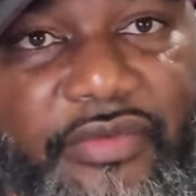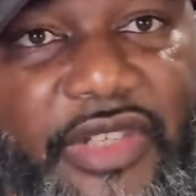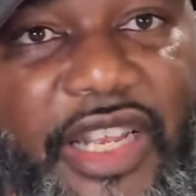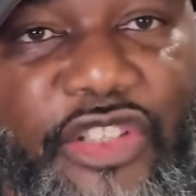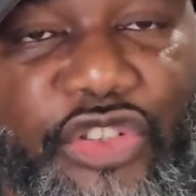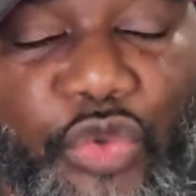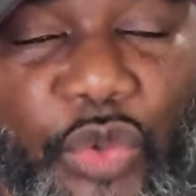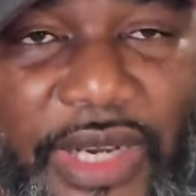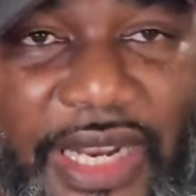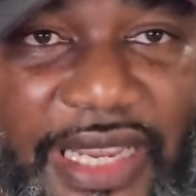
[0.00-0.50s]

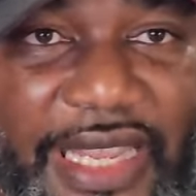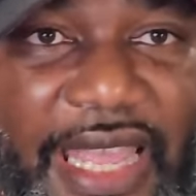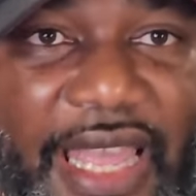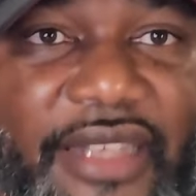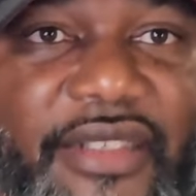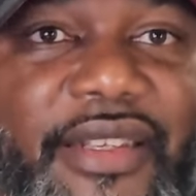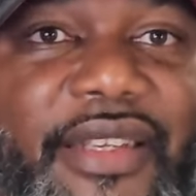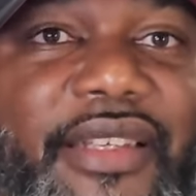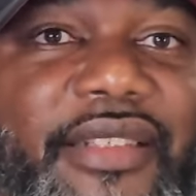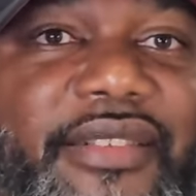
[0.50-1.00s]
That's what I
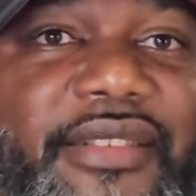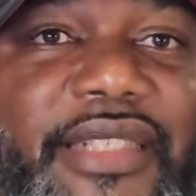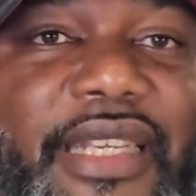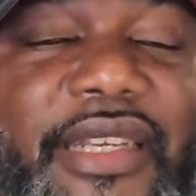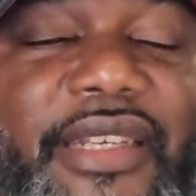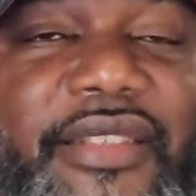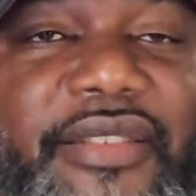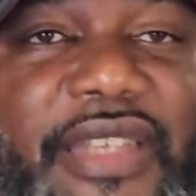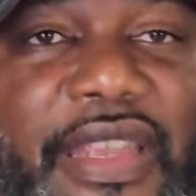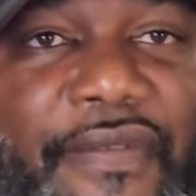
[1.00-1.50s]
got.
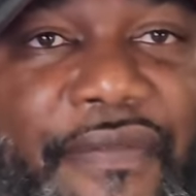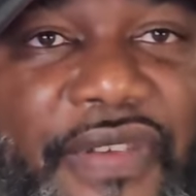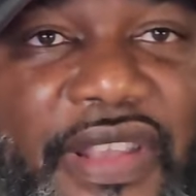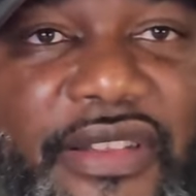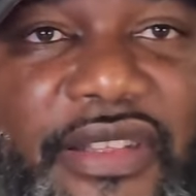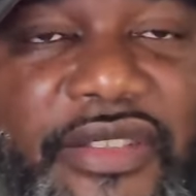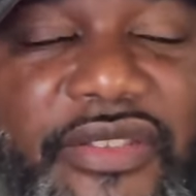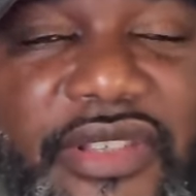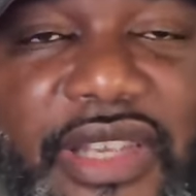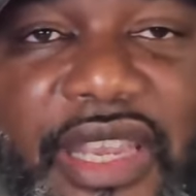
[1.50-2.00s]
Tennessee
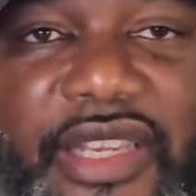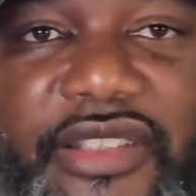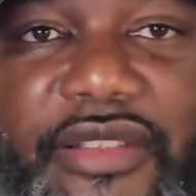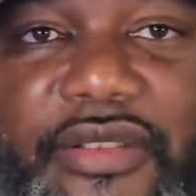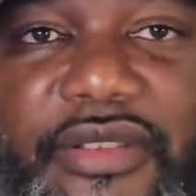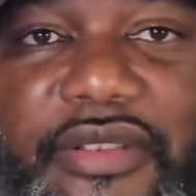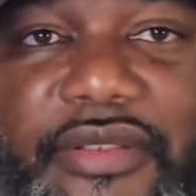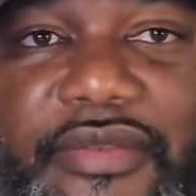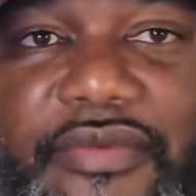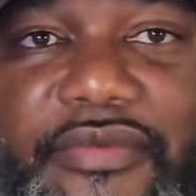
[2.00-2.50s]

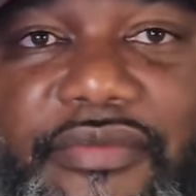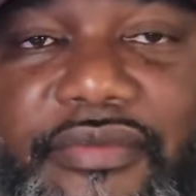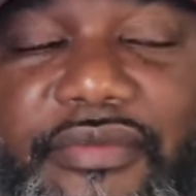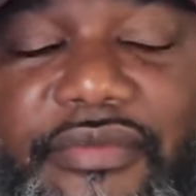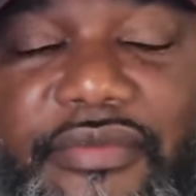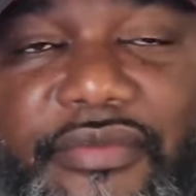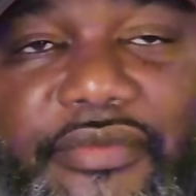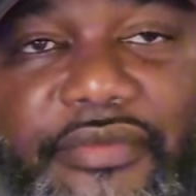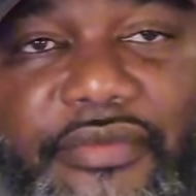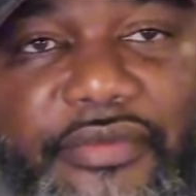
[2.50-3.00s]
56.
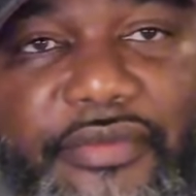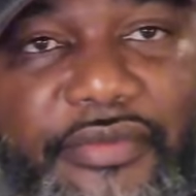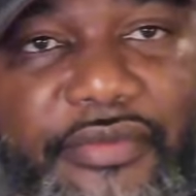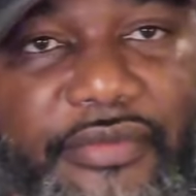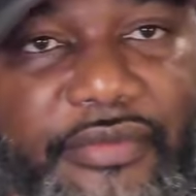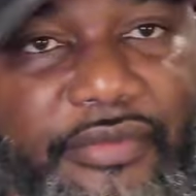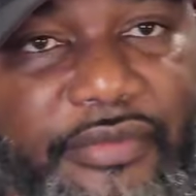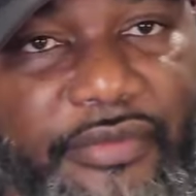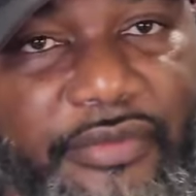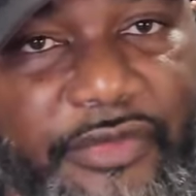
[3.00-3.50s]

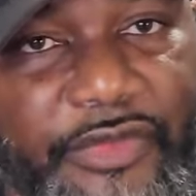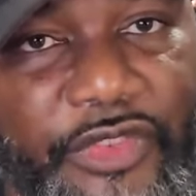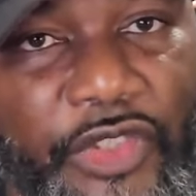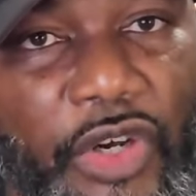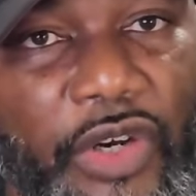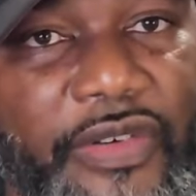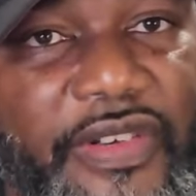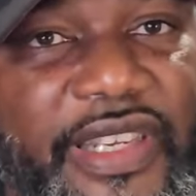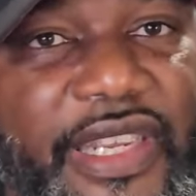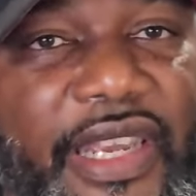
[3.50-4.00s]

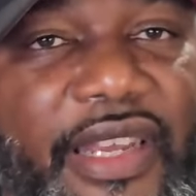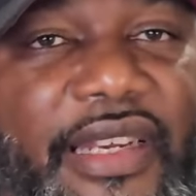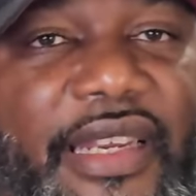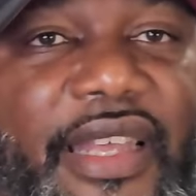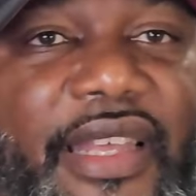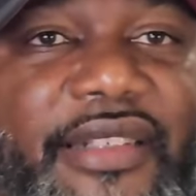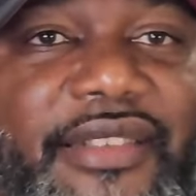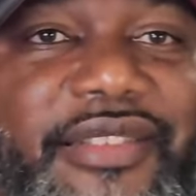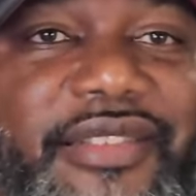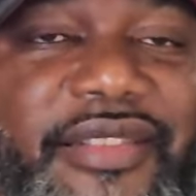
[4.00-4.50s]
North
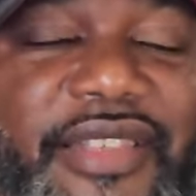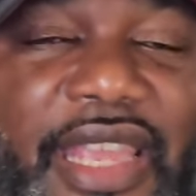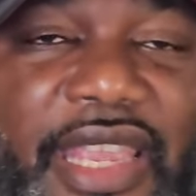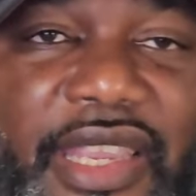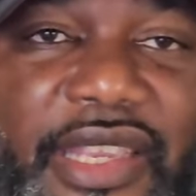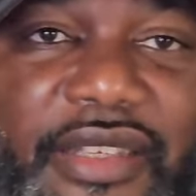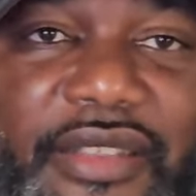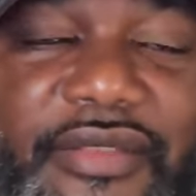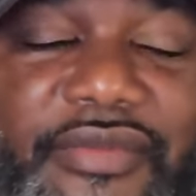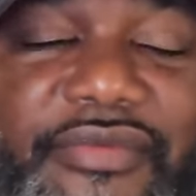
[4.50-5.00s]
Carolina
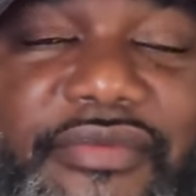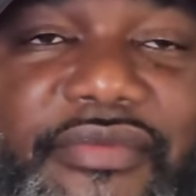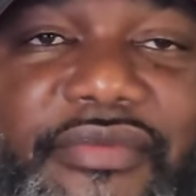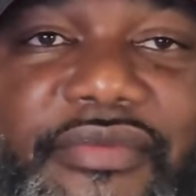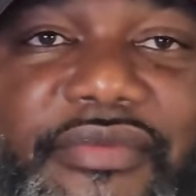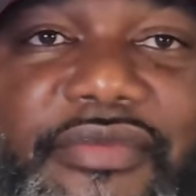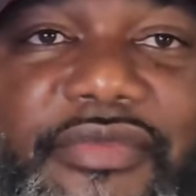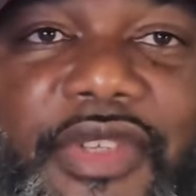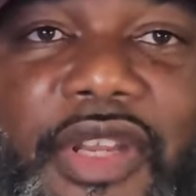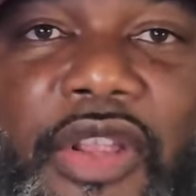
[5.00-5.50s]
State
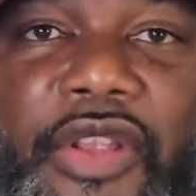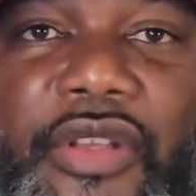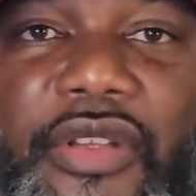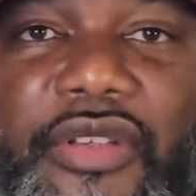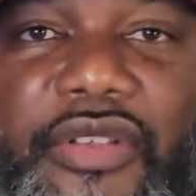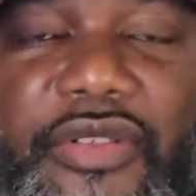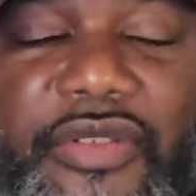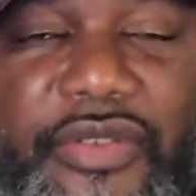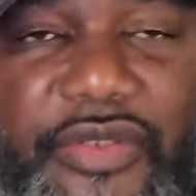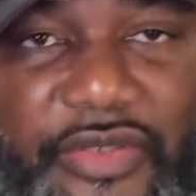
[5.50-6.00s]

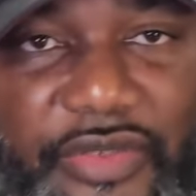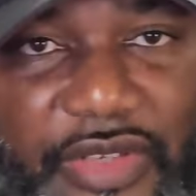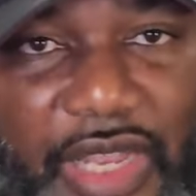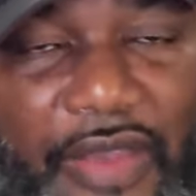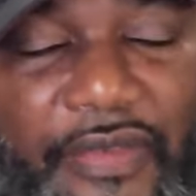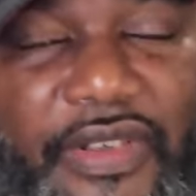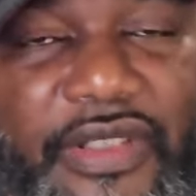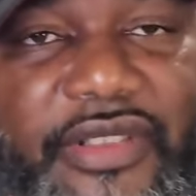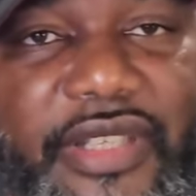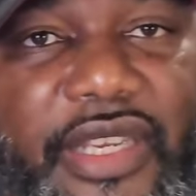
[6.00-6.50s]

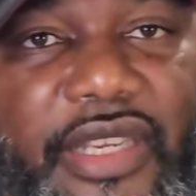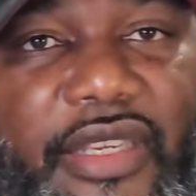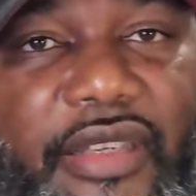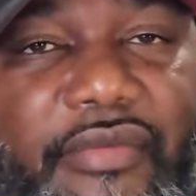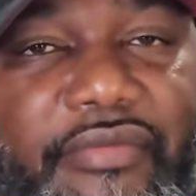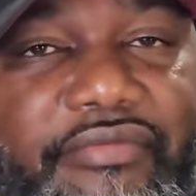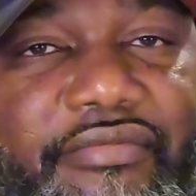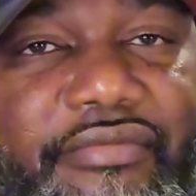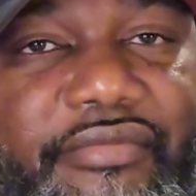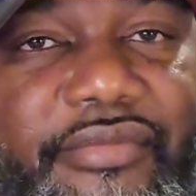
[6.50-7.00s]
17.
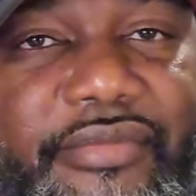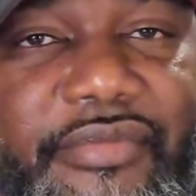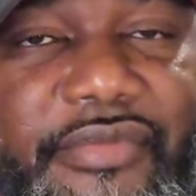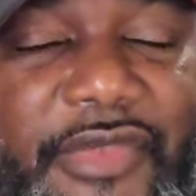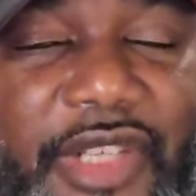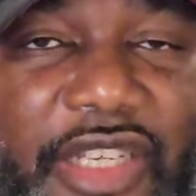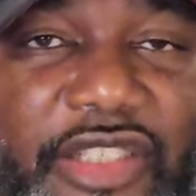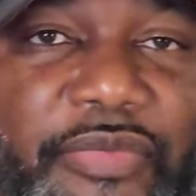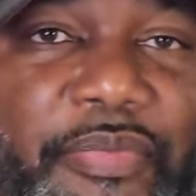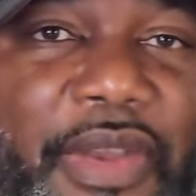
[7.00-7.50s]

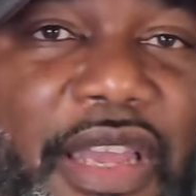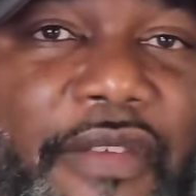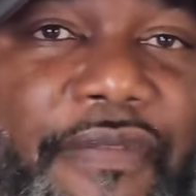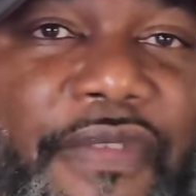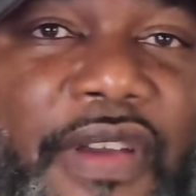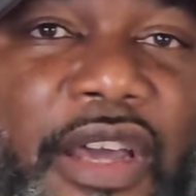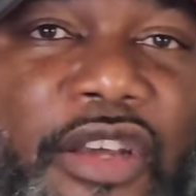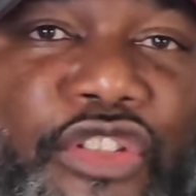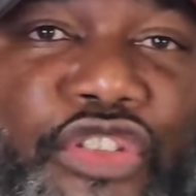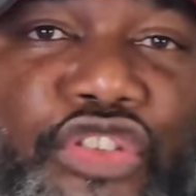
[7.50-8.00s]
That's my
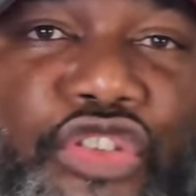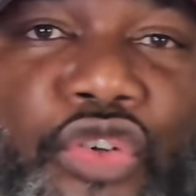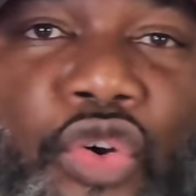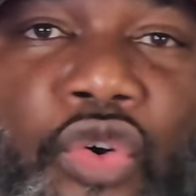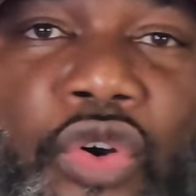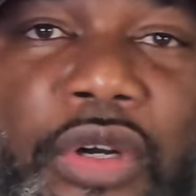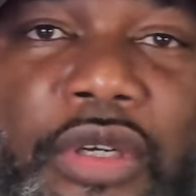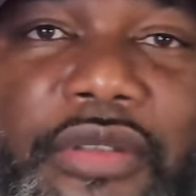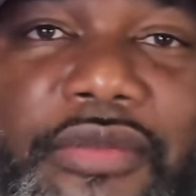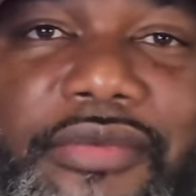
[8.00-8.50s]
final
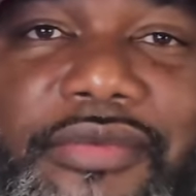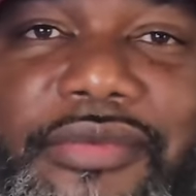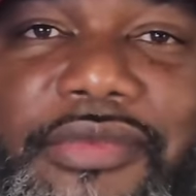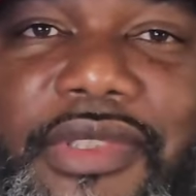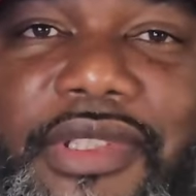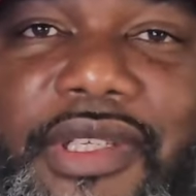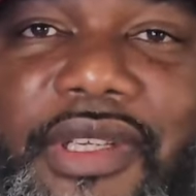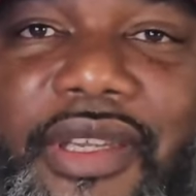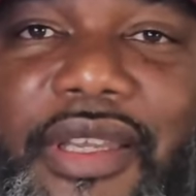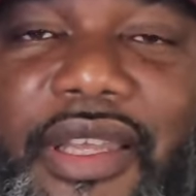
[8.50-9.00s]
score.
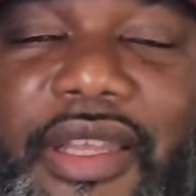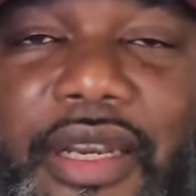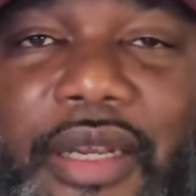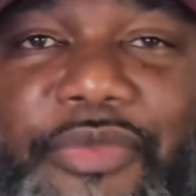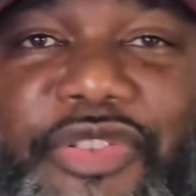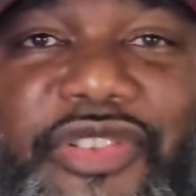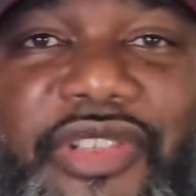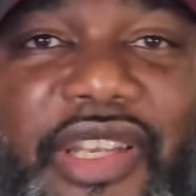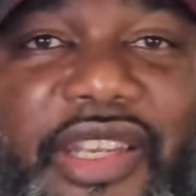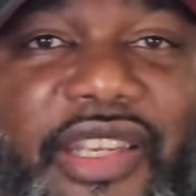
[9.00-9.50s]
And
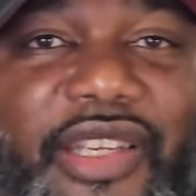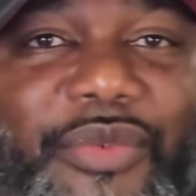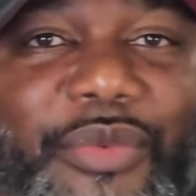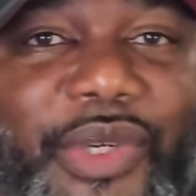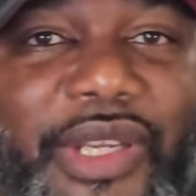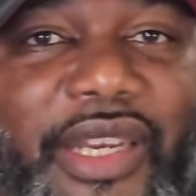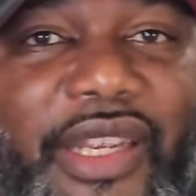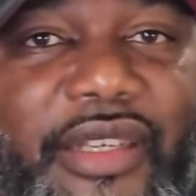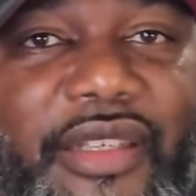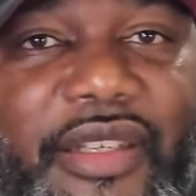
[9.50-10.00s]
I'm sticking
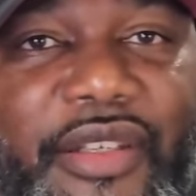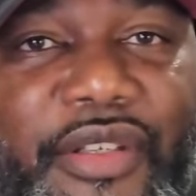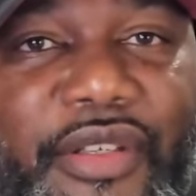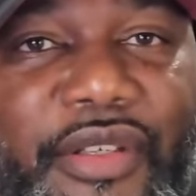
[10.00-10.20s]
with it.